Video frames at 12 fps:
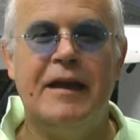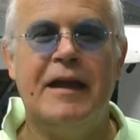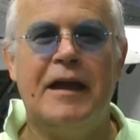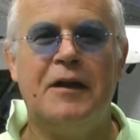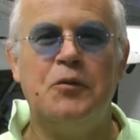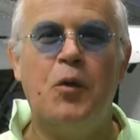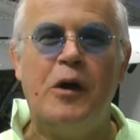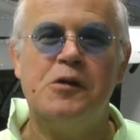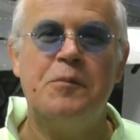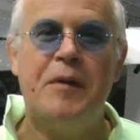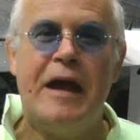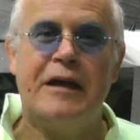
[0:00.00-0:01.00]
And
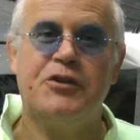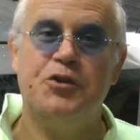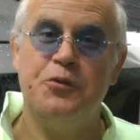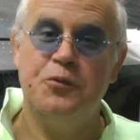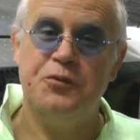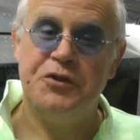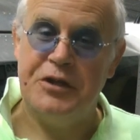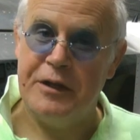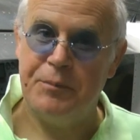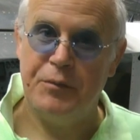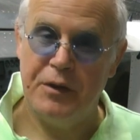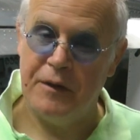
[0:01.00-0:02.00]
welcome back to
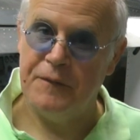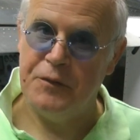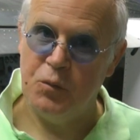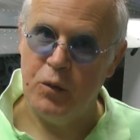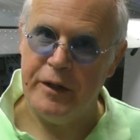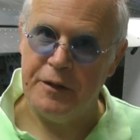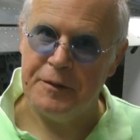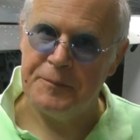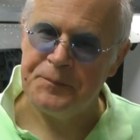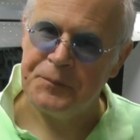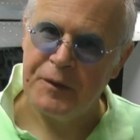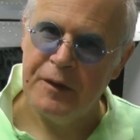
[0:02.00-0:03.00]
Tip of the Week.
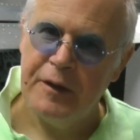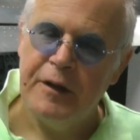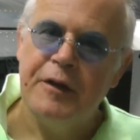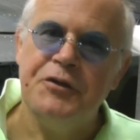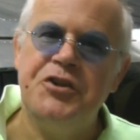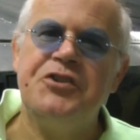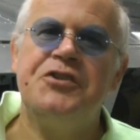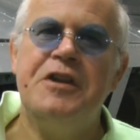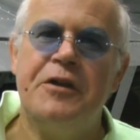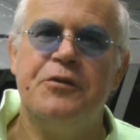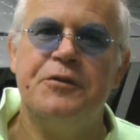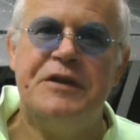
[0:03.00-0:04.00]
Just
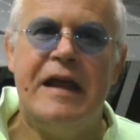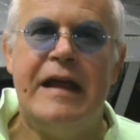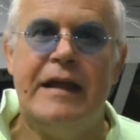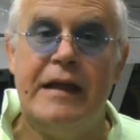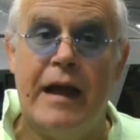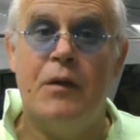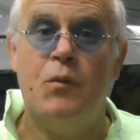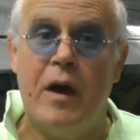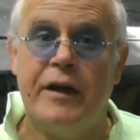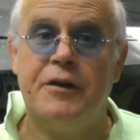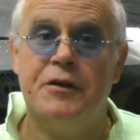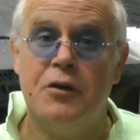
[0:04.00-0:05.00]
the other day, I
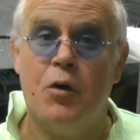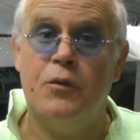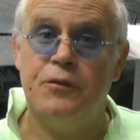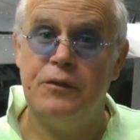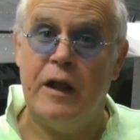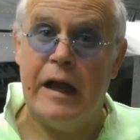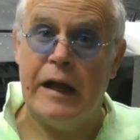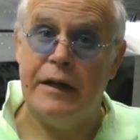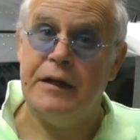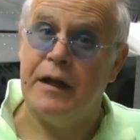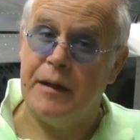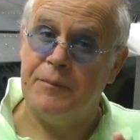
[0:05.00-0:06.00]
wanted to go
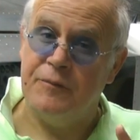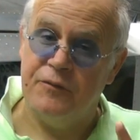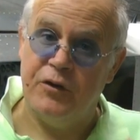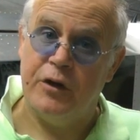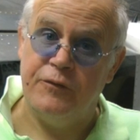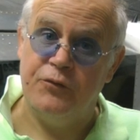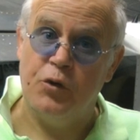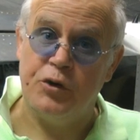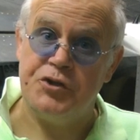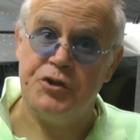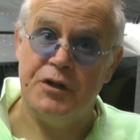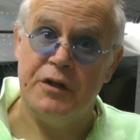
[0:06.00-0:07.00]
flying, and I'm very
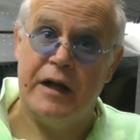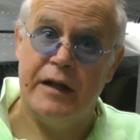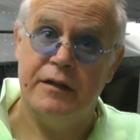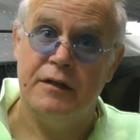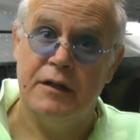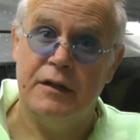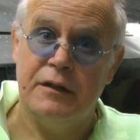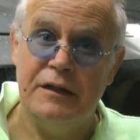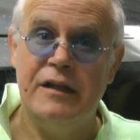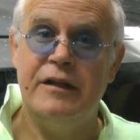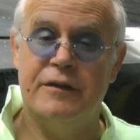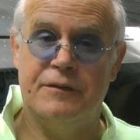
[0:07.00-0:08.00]
fortunate I
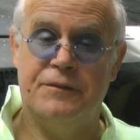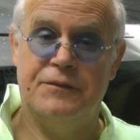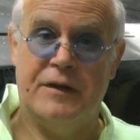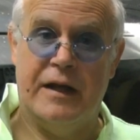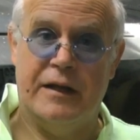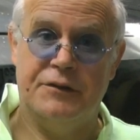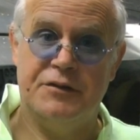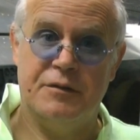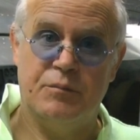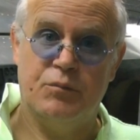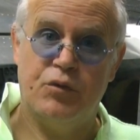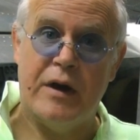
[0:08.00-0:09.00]
live on
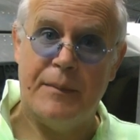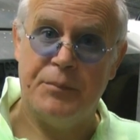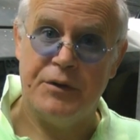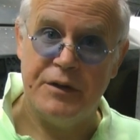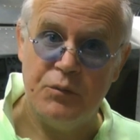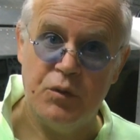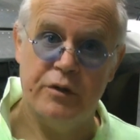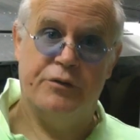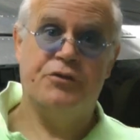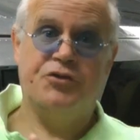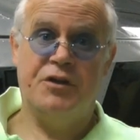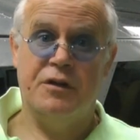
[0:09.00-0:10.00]
some property where
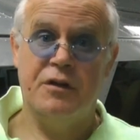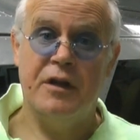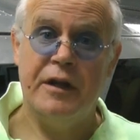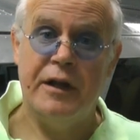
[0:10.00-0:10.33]
there's a